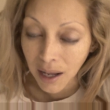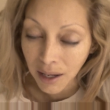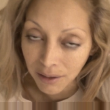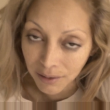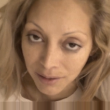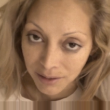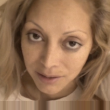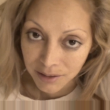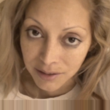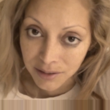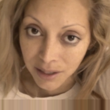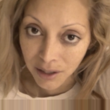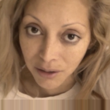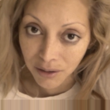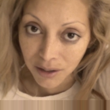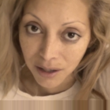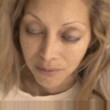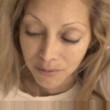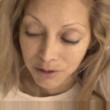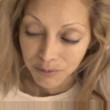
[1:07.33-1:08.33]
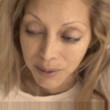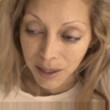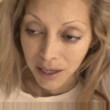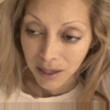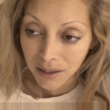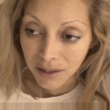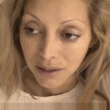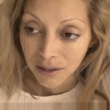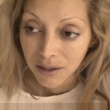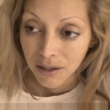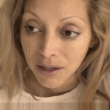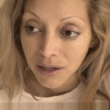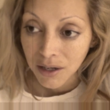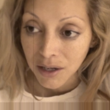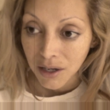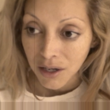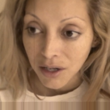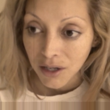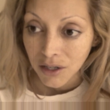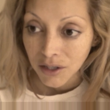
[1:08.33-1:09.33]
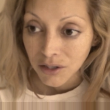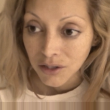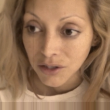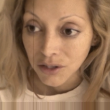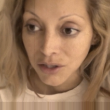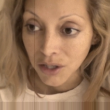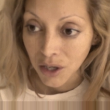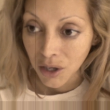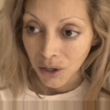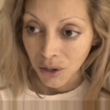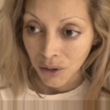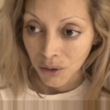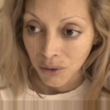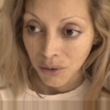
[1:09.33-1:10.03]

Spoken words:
and this is how it comes back. So,